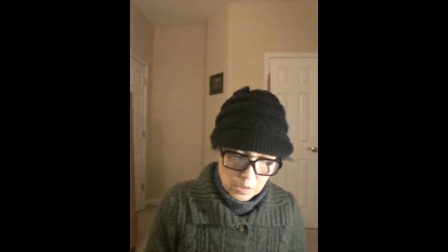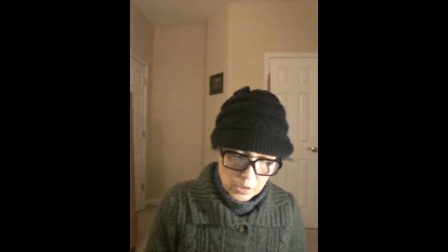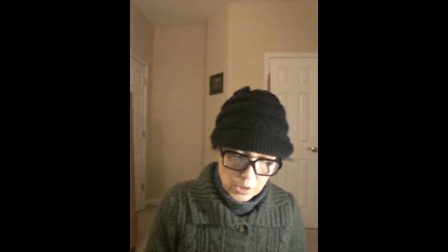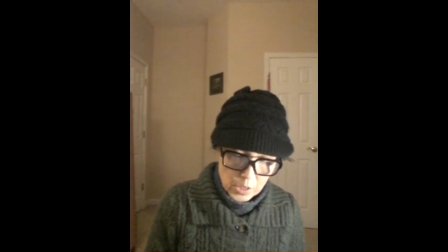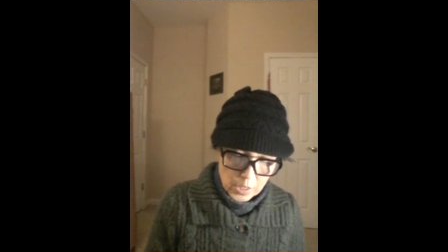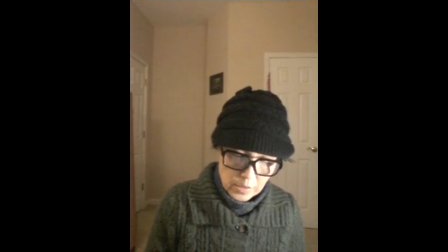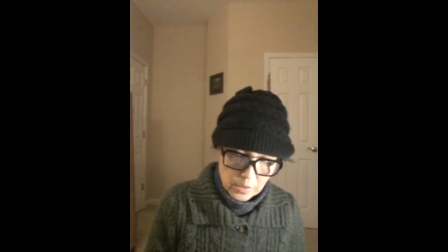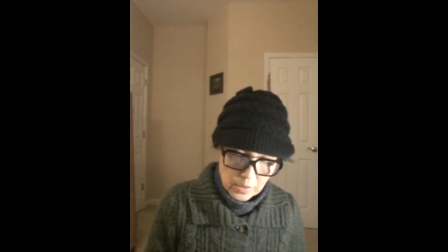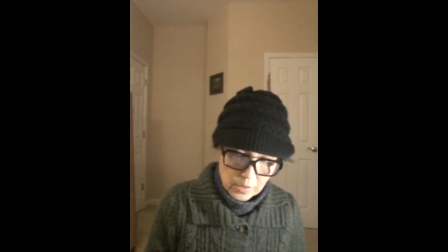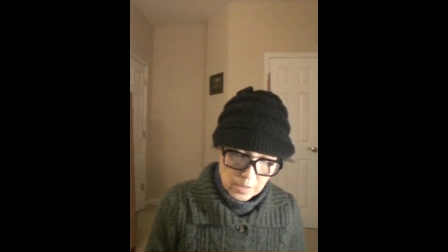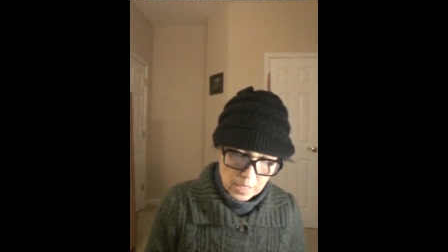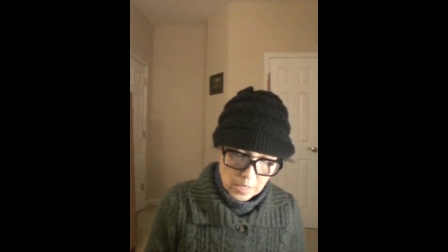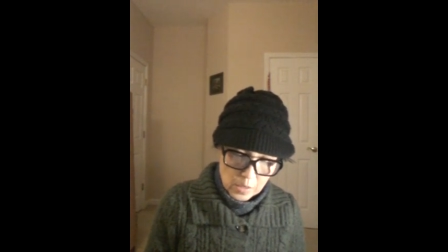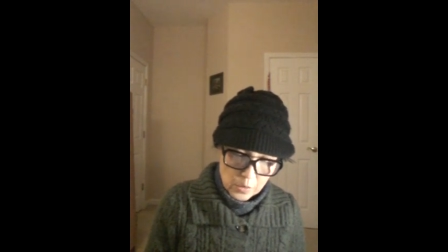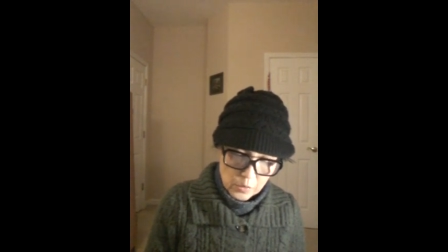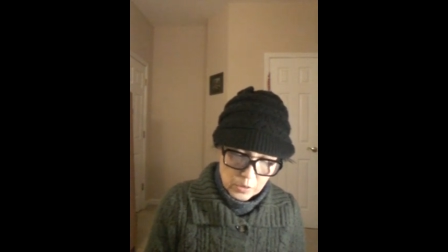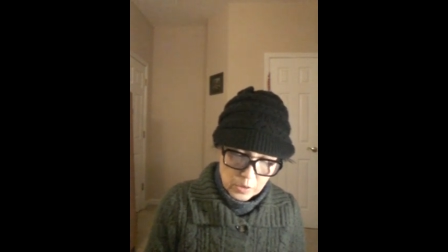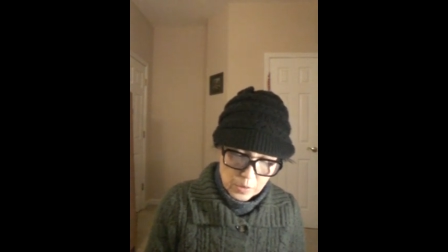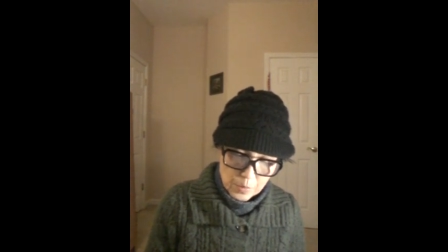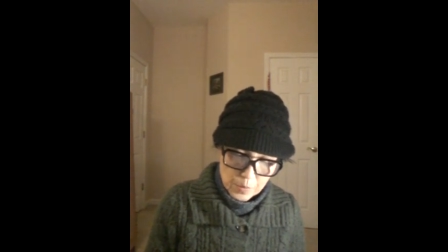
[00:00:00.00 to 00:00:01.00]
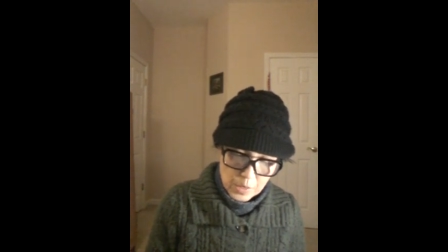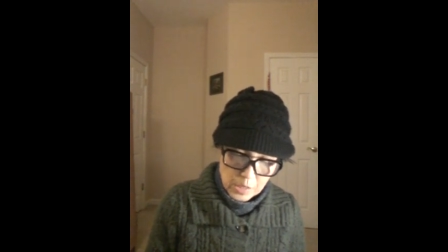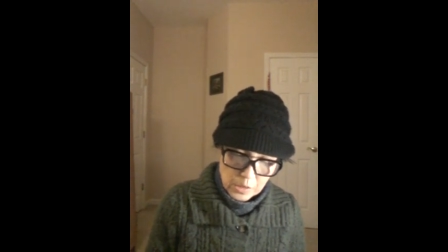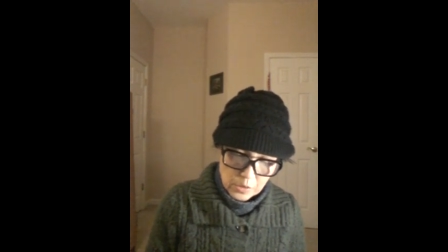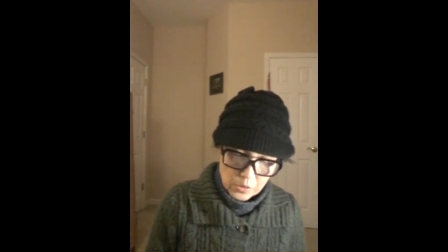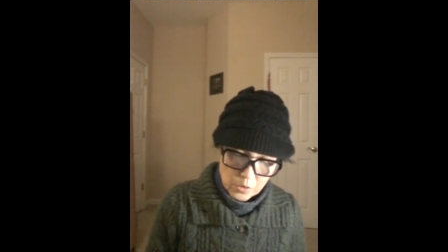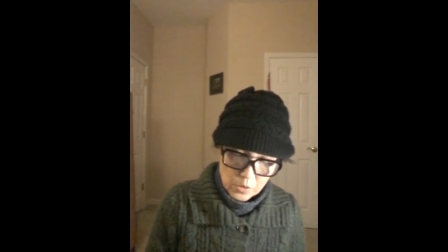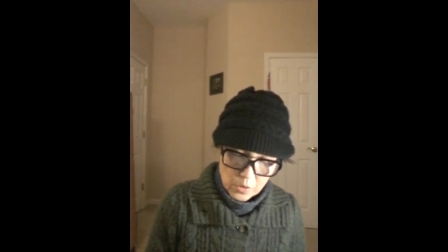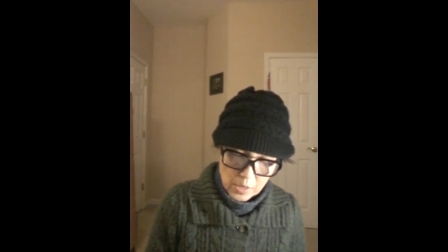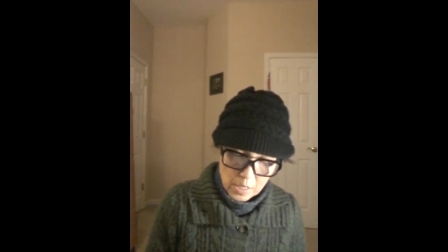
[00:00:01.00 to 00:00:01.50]
Chest out,
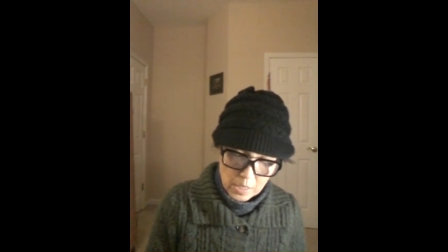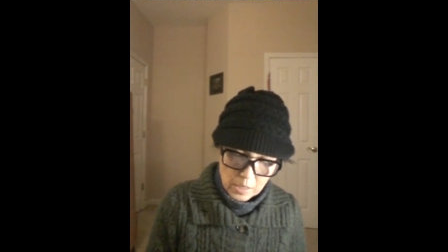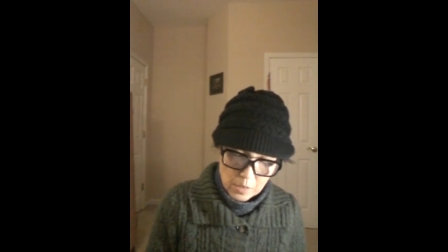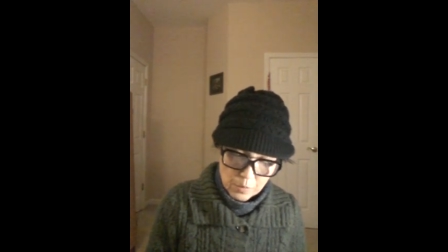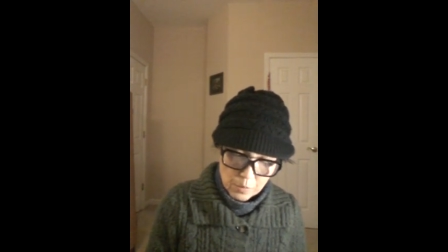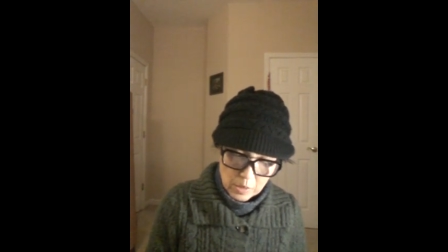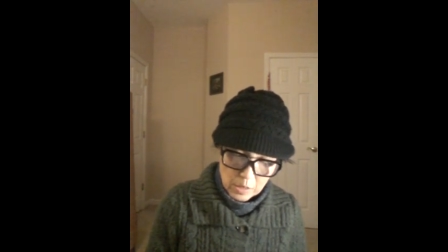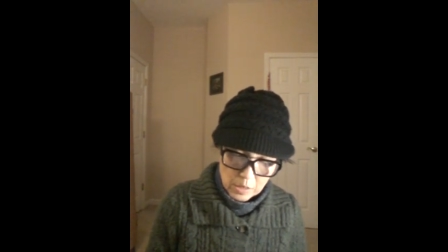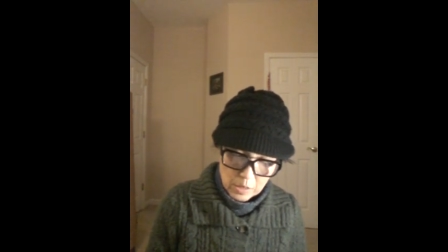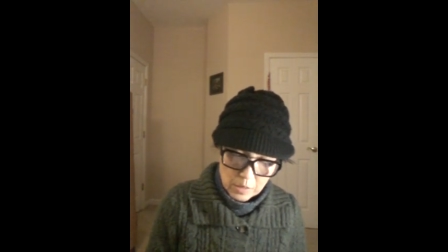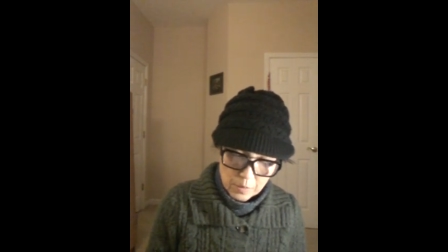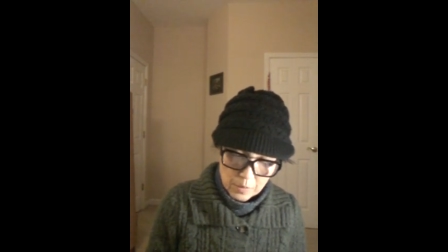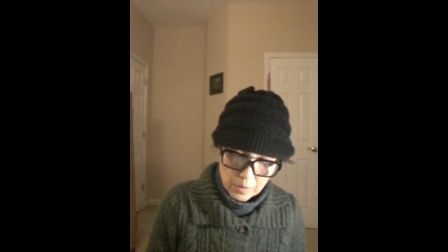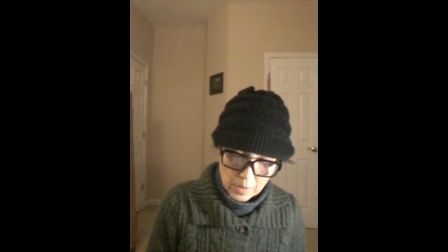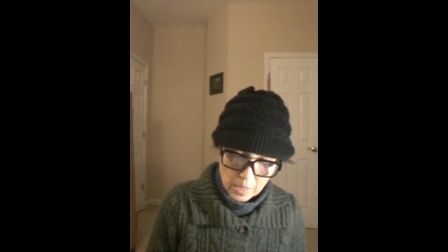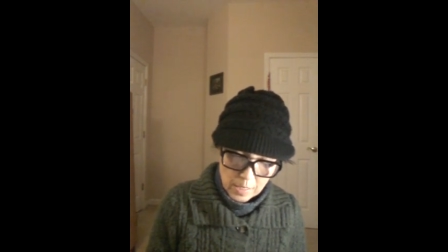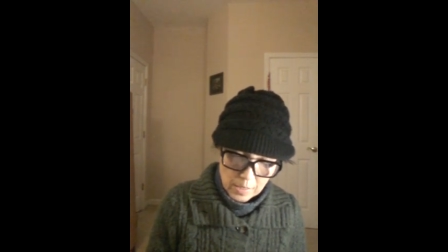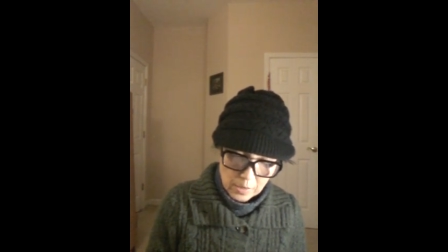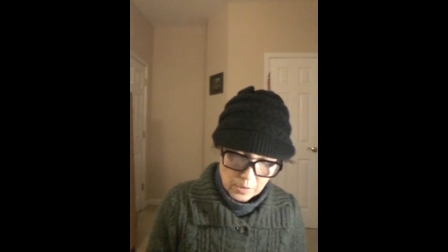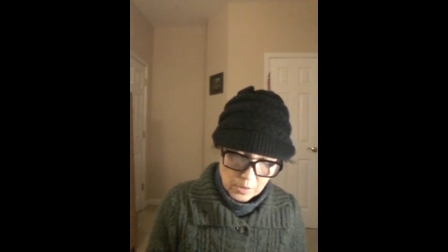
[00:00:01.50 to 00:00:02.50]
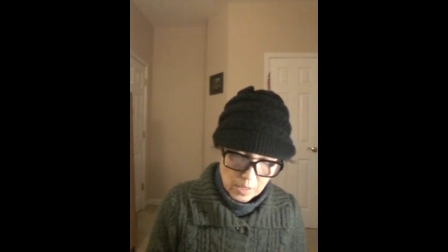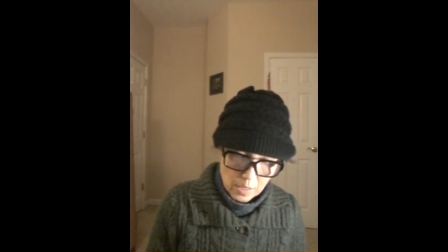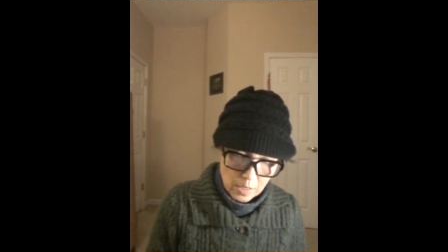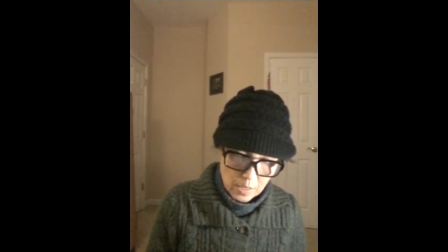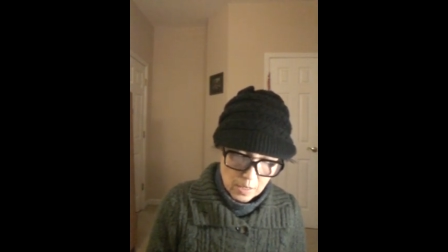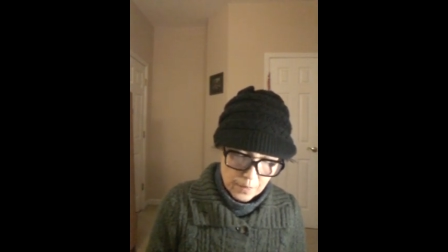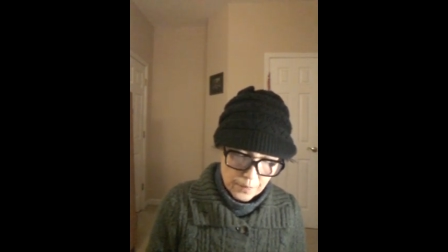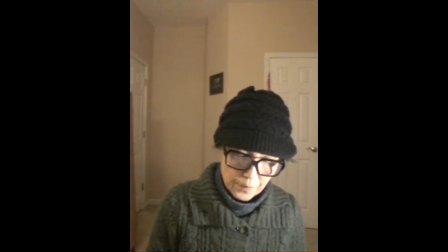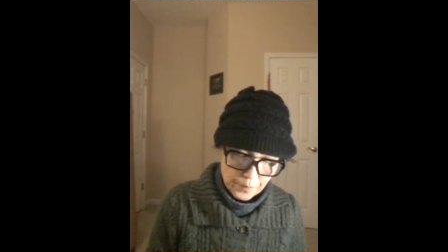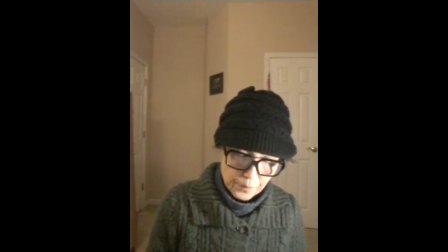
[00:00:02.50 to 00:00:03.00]
meet your enemy head
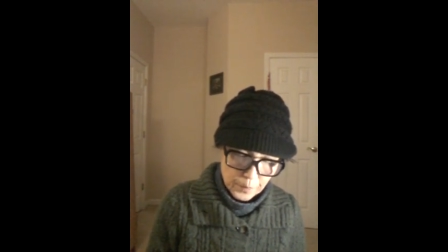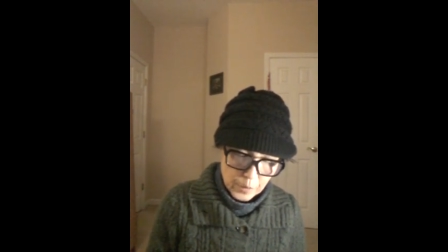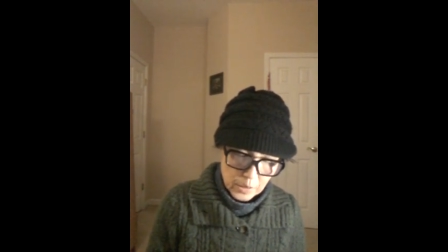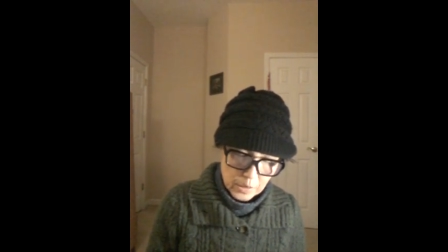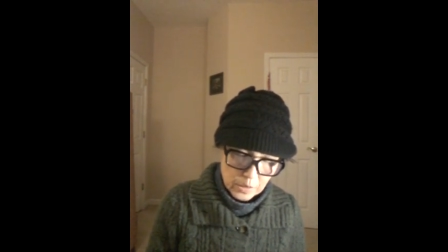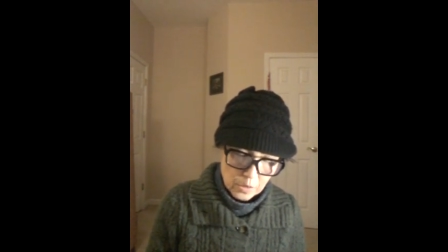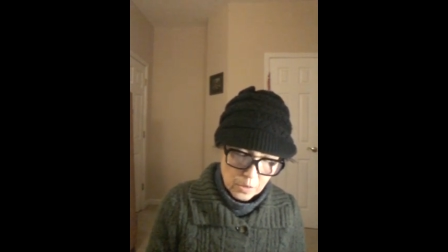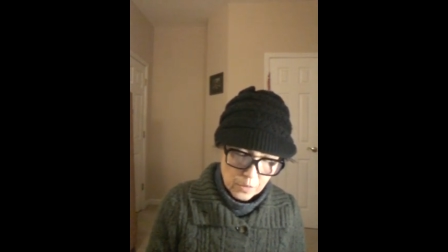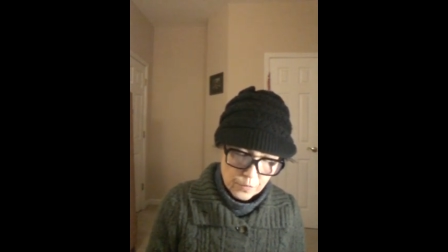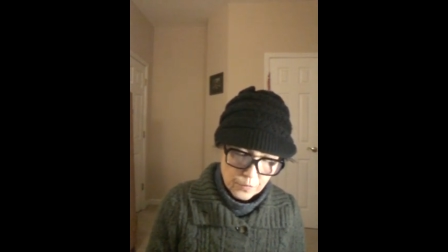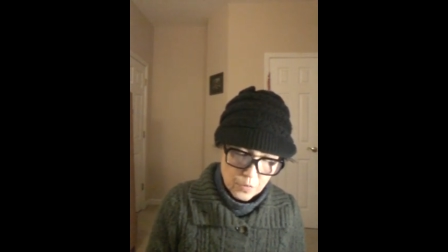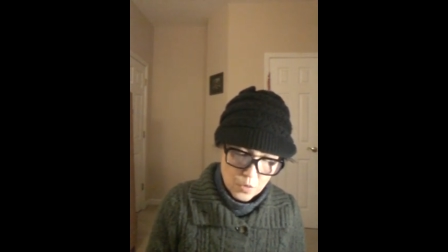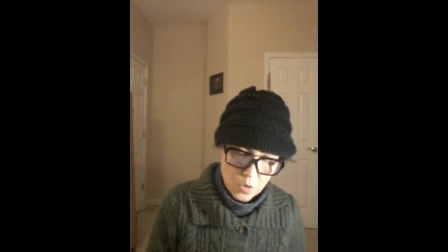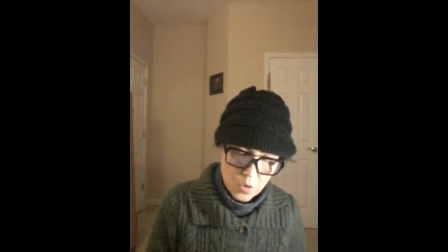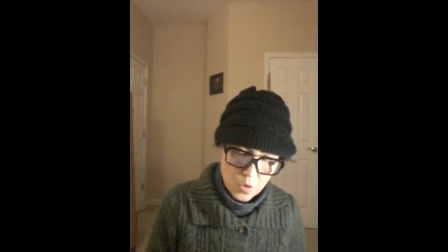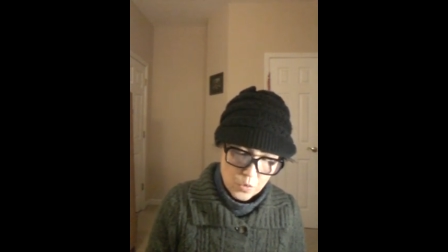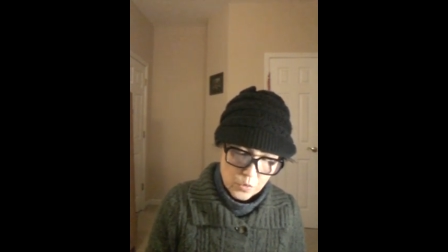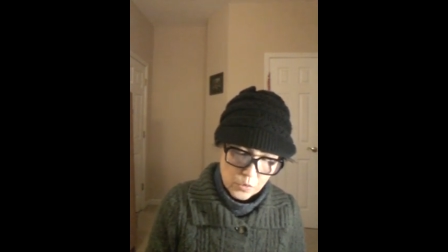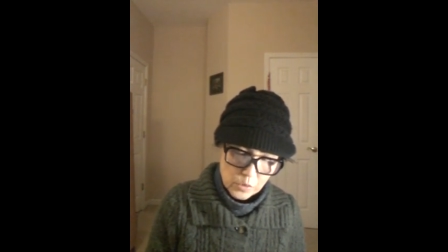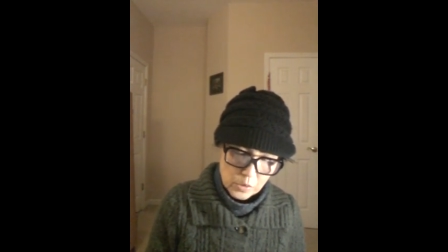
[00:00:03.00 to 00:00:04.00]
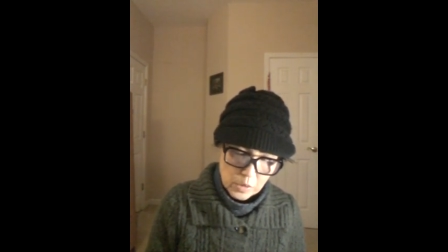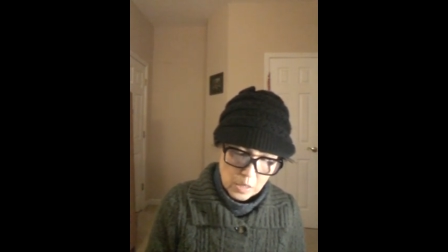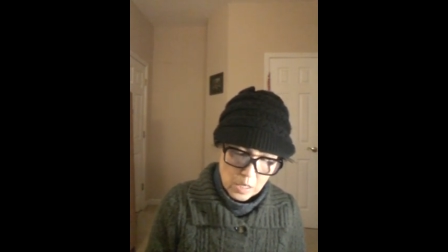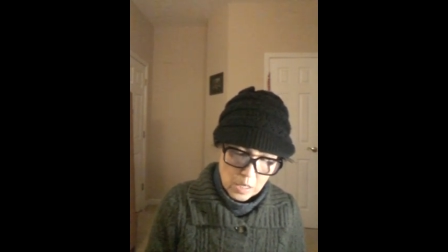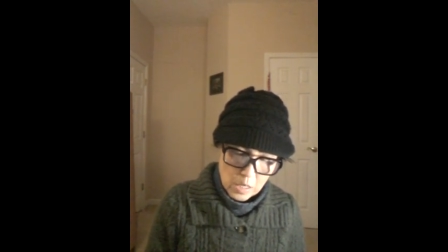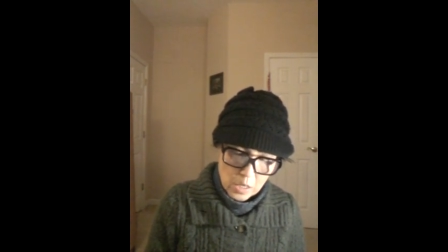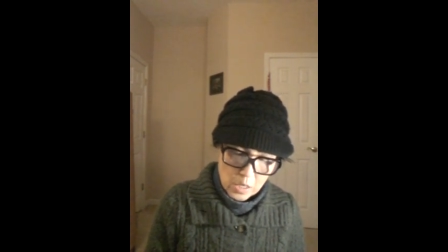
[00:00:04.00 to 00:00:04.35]
on, but of course,